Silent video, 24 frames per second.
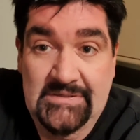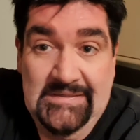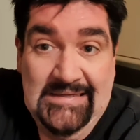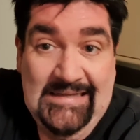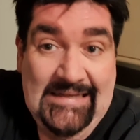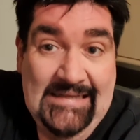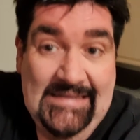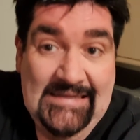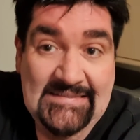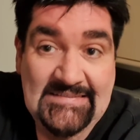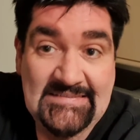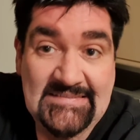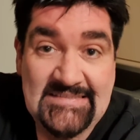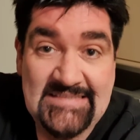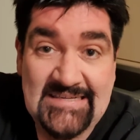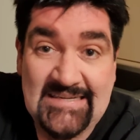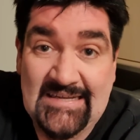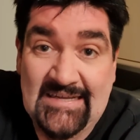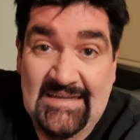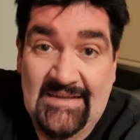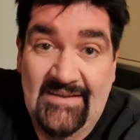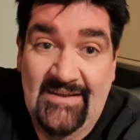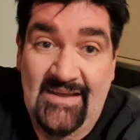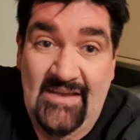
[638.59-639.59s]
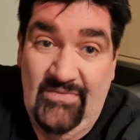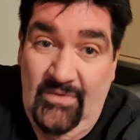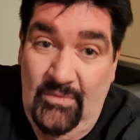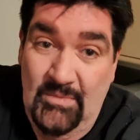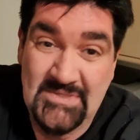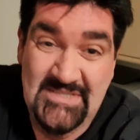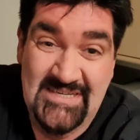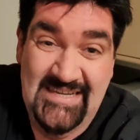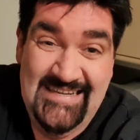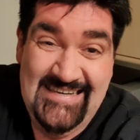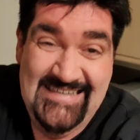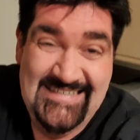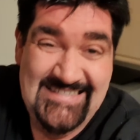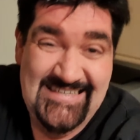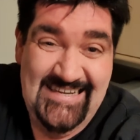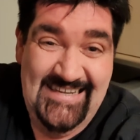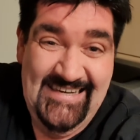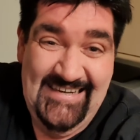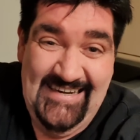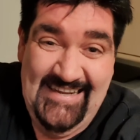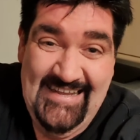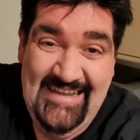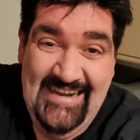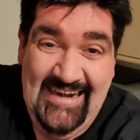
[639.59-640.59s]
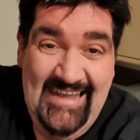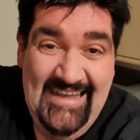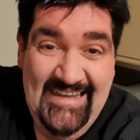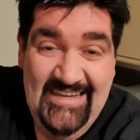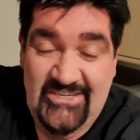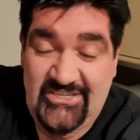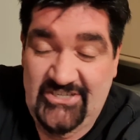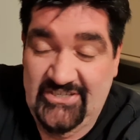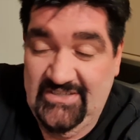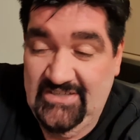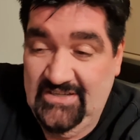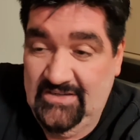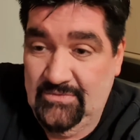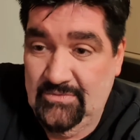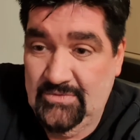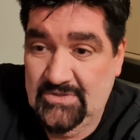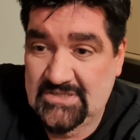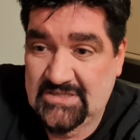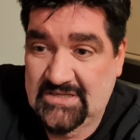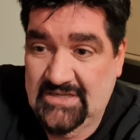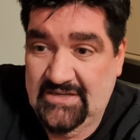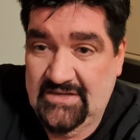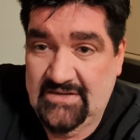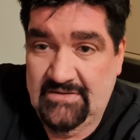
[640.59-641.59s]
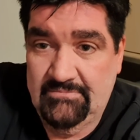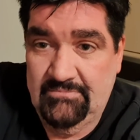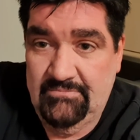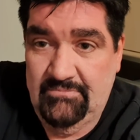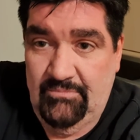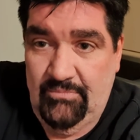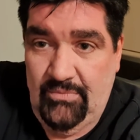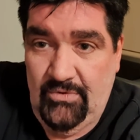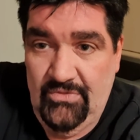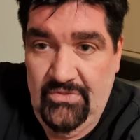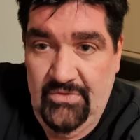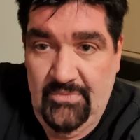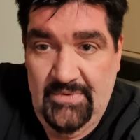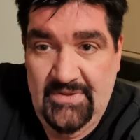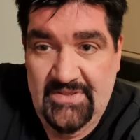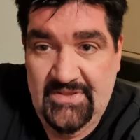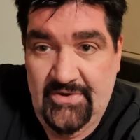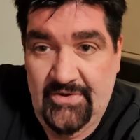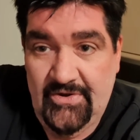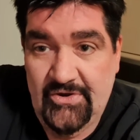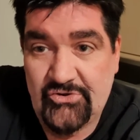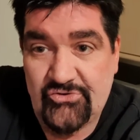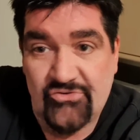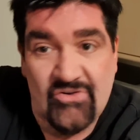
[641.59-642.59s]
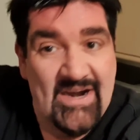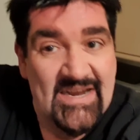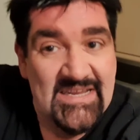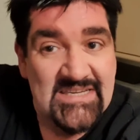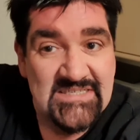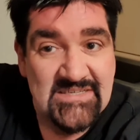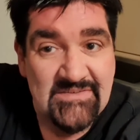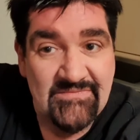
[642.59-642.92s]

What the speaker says: And if I wasn't going to take legal action, I wasn't going to bother with her address.